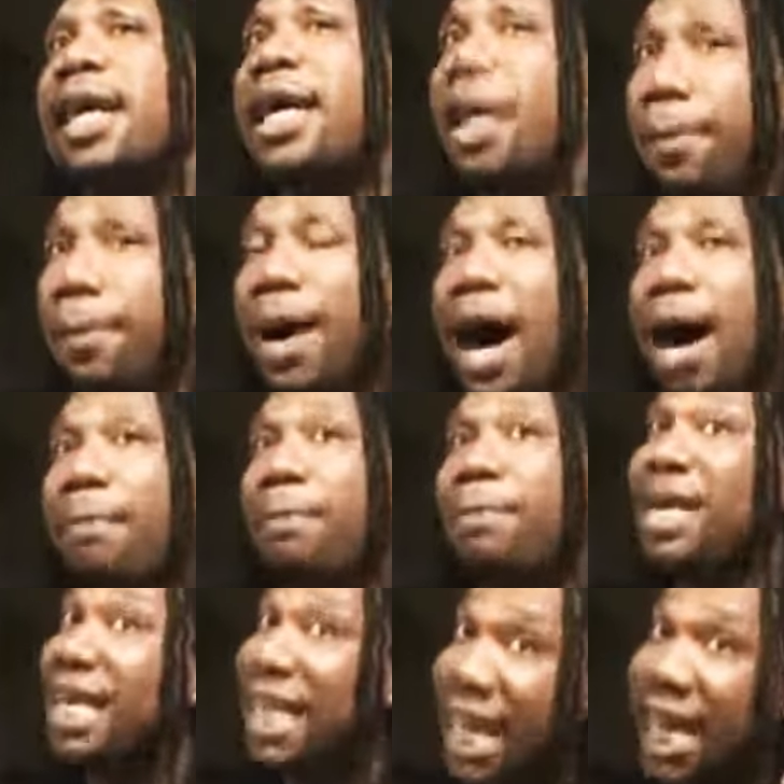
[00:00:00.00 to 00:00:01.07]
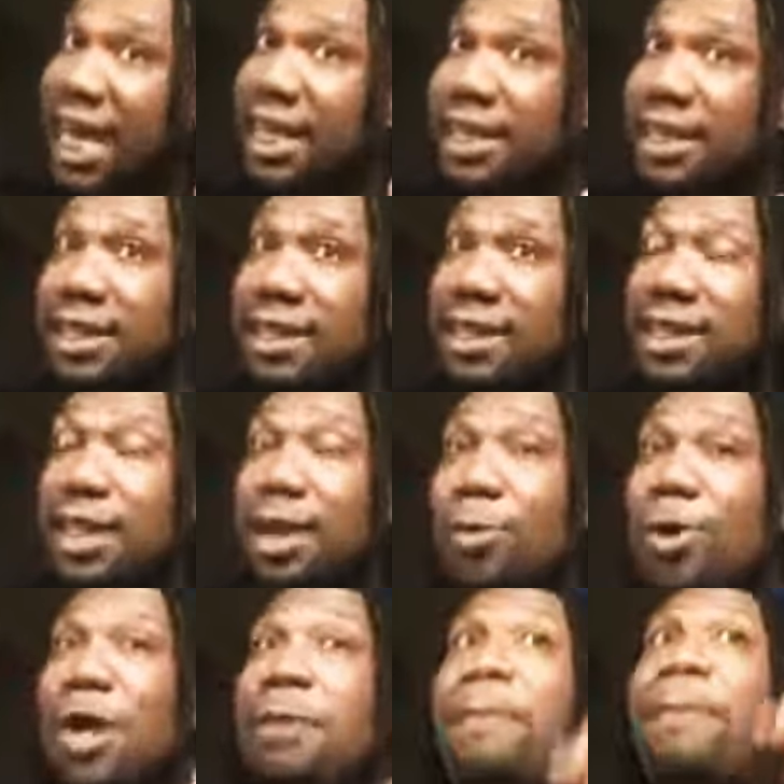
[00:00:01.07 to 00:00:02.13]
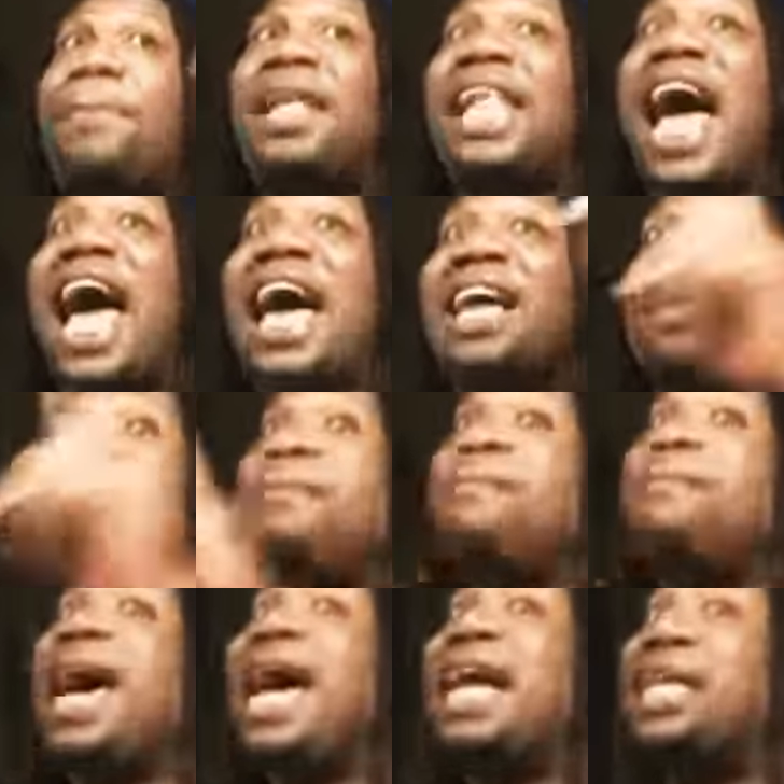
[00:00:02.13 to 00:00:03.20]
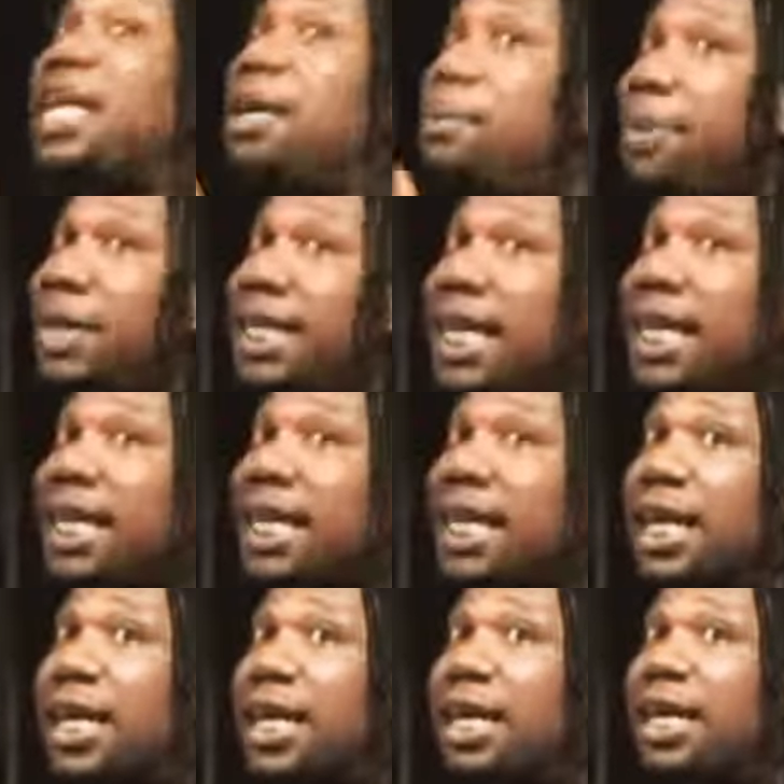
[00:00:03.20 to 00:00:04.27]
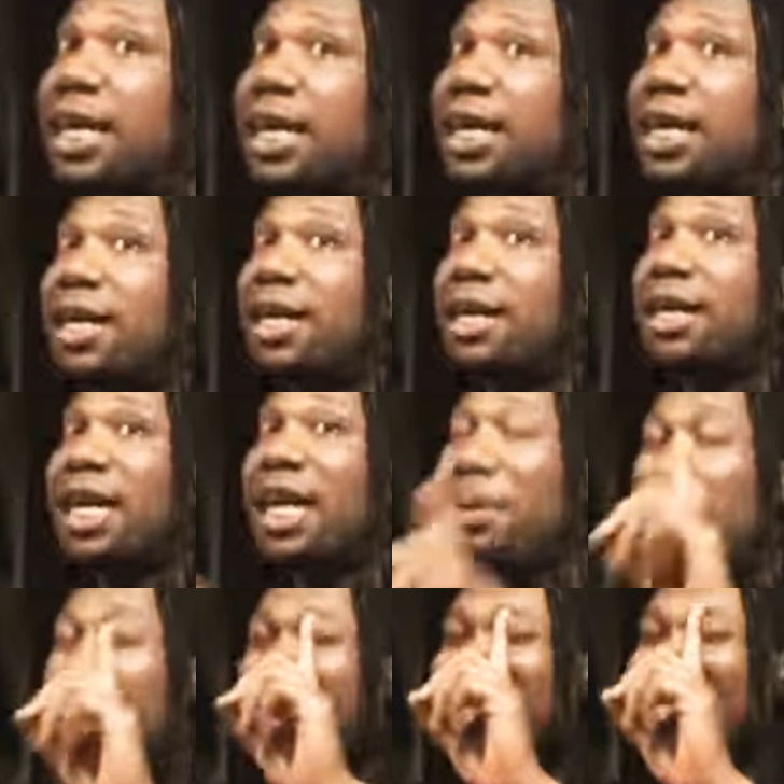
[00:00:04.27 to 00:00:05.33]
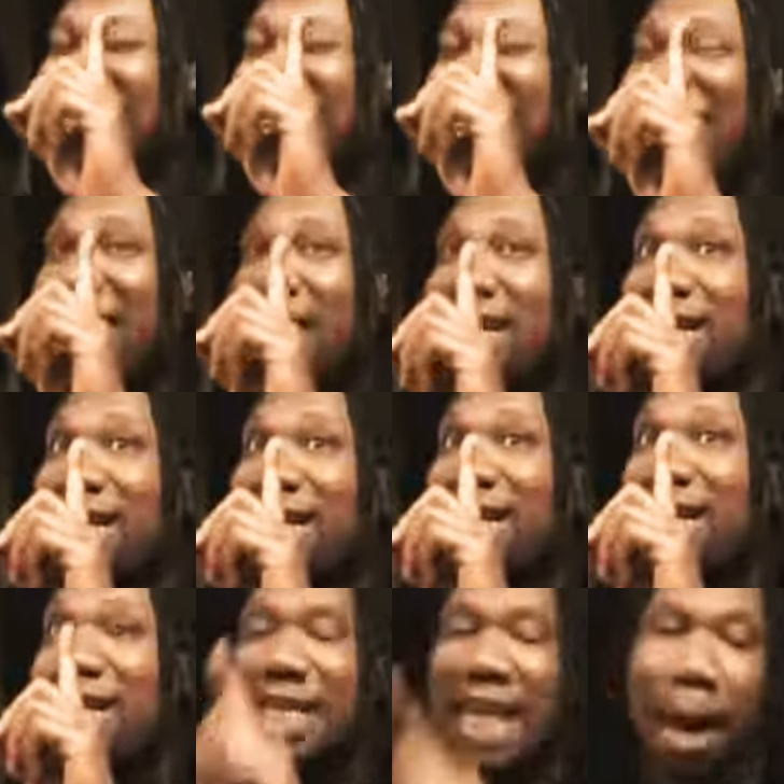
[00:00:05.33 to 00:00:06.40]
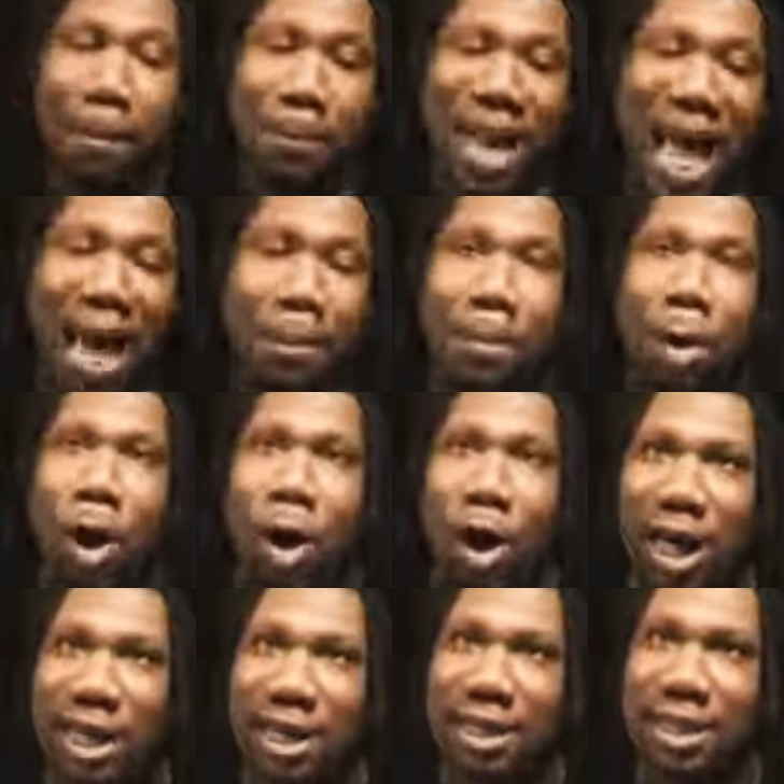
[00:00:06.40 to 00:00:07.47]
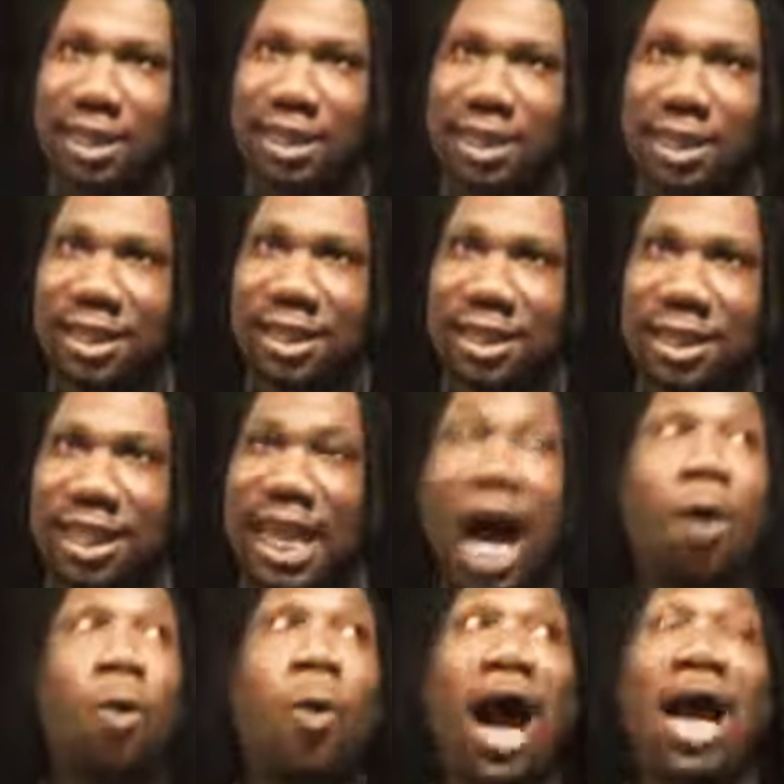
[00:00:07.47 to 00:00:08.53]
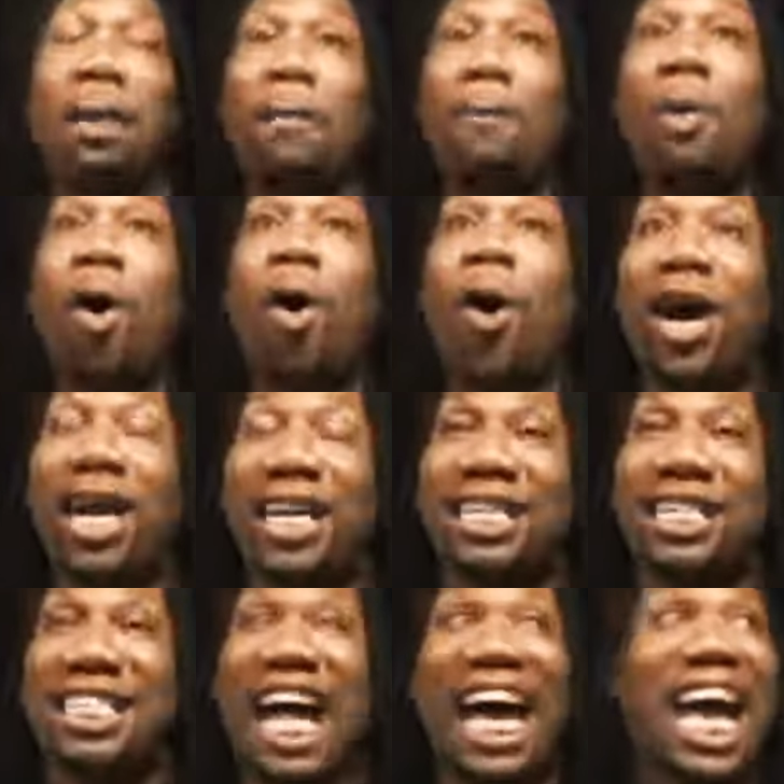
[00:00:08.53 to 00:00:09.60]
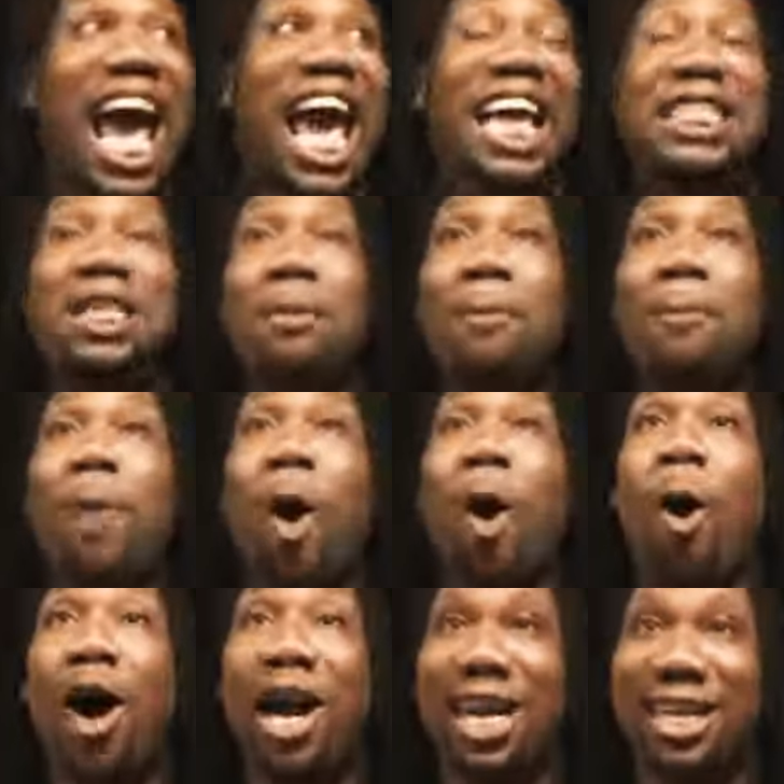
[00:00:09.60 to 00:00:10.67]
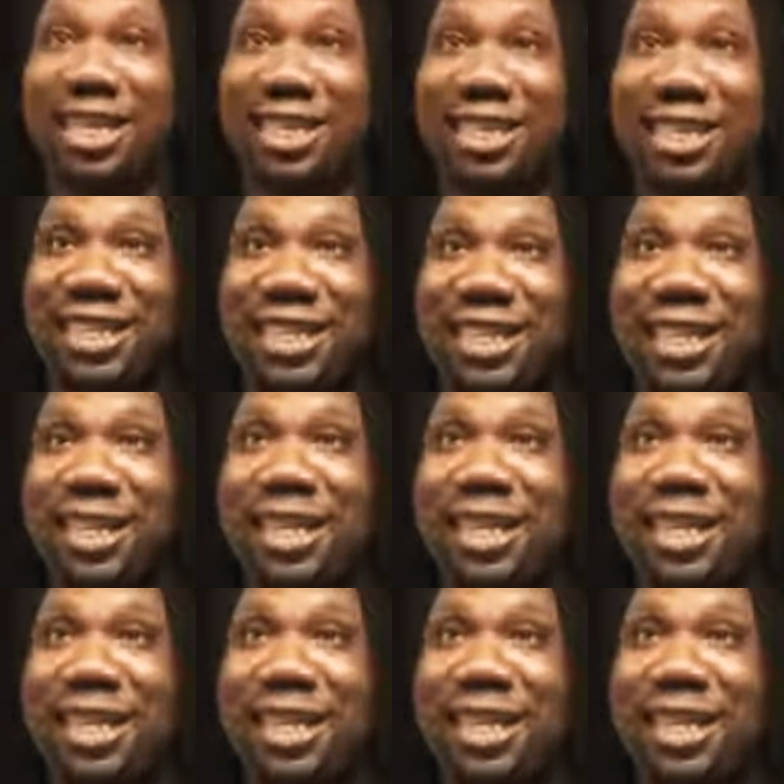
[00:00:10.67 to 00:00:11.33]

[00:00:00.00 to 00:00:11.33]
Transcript: Hip hop begins with black men in particular. In particular, not black boys, not white boys, not Asian boys.